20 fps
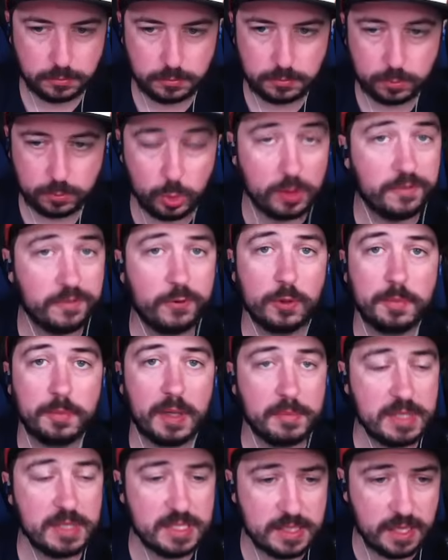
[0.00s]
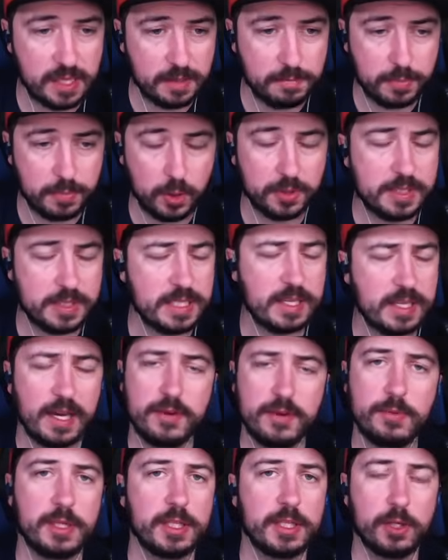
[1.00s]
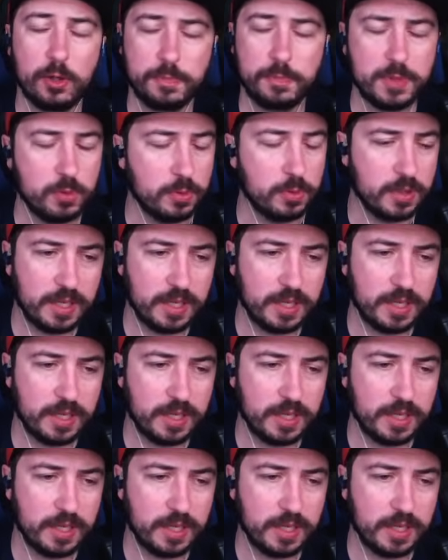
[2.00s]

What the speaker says: Were you fooled by me saying Polty? I really hope you were.